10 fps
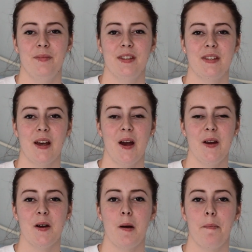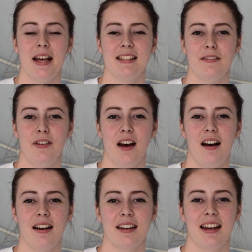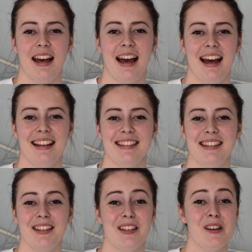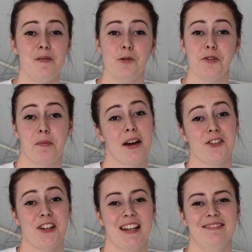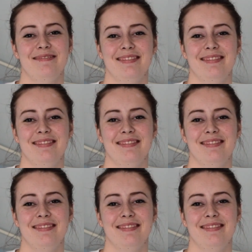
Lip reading: So best of luck and you will smash it.